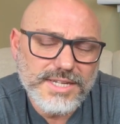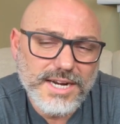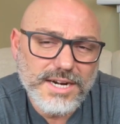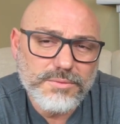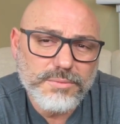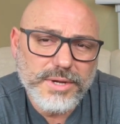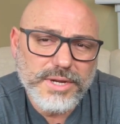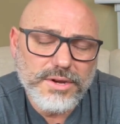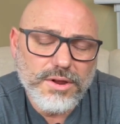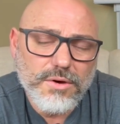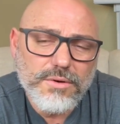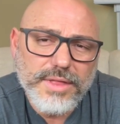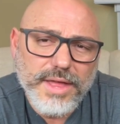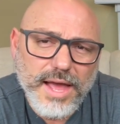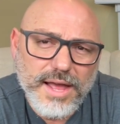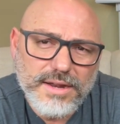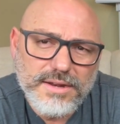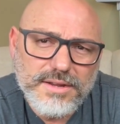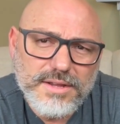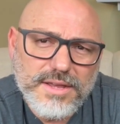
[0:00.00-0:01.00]
How do we know
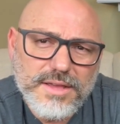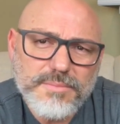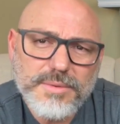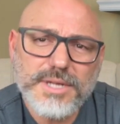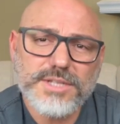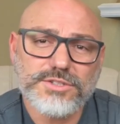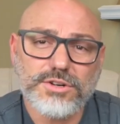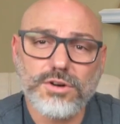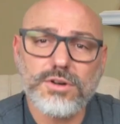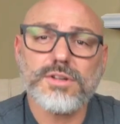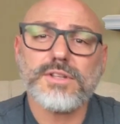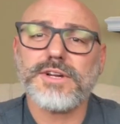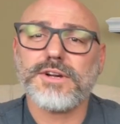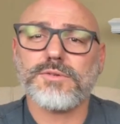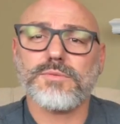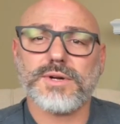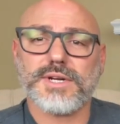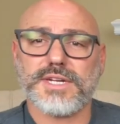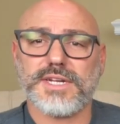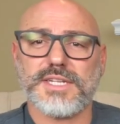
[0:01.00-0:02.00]
that? Because
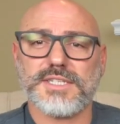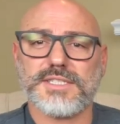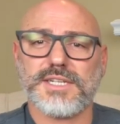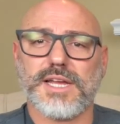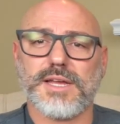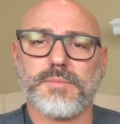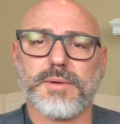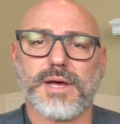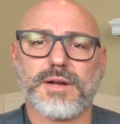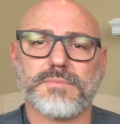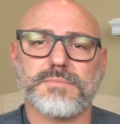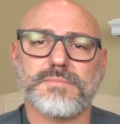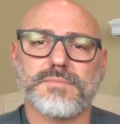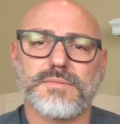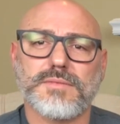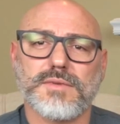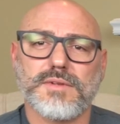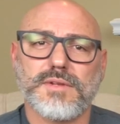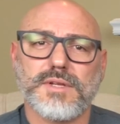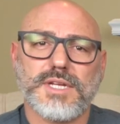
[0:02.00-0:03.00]
earlier, what did he say about them?
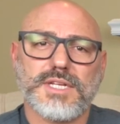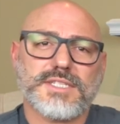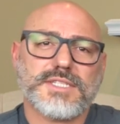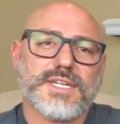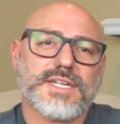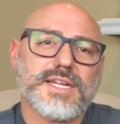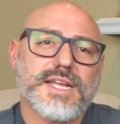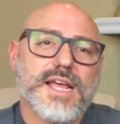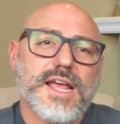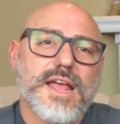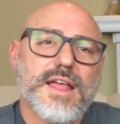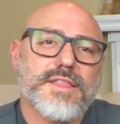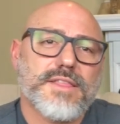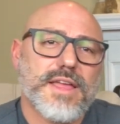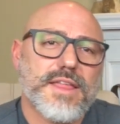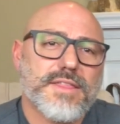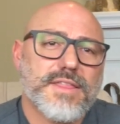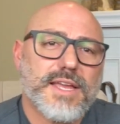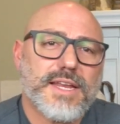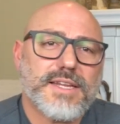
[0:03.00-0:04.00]
He said
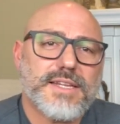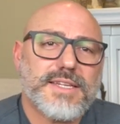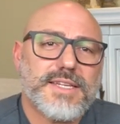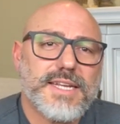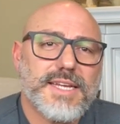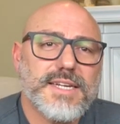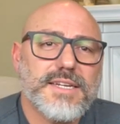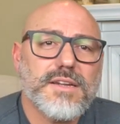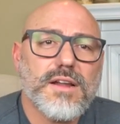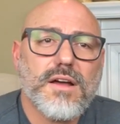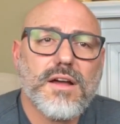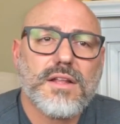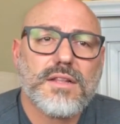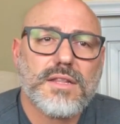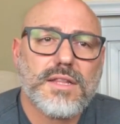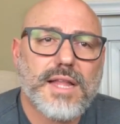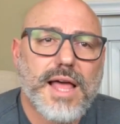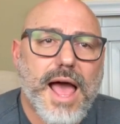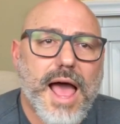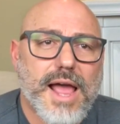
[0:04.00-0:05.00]
that they did not
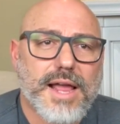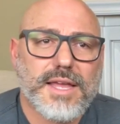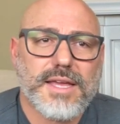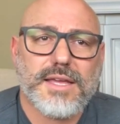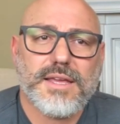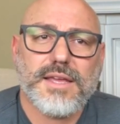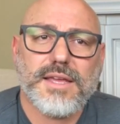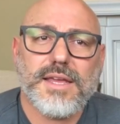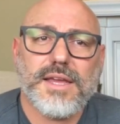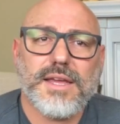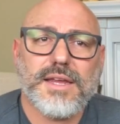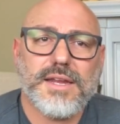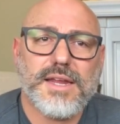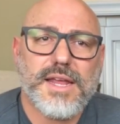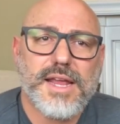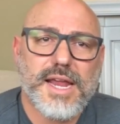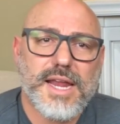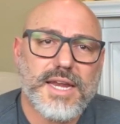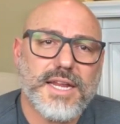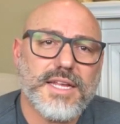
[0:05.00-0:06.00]
lack in
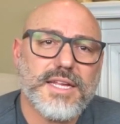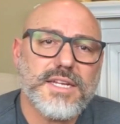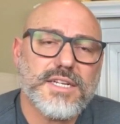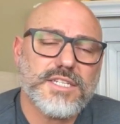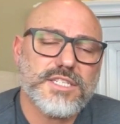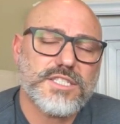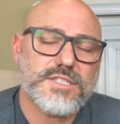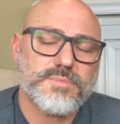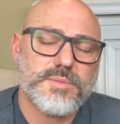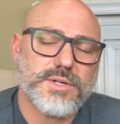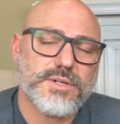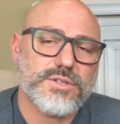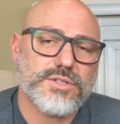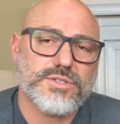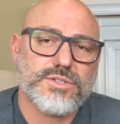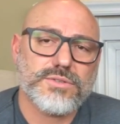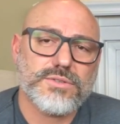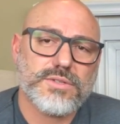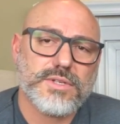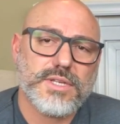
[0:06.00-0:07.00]
any
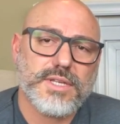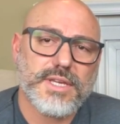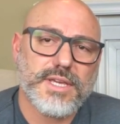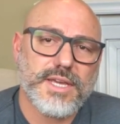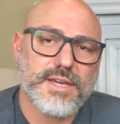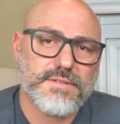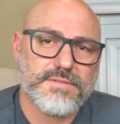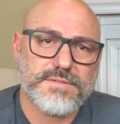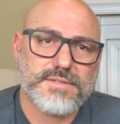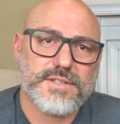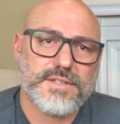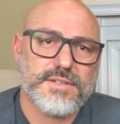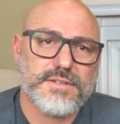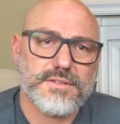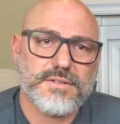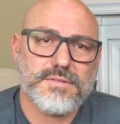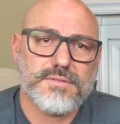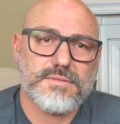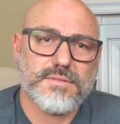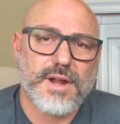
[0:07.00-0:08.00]
spiritual gift,
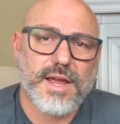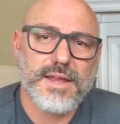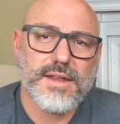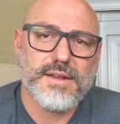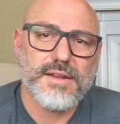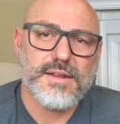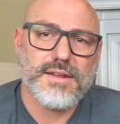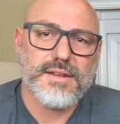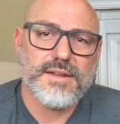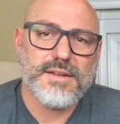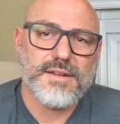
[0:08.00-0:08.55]
right?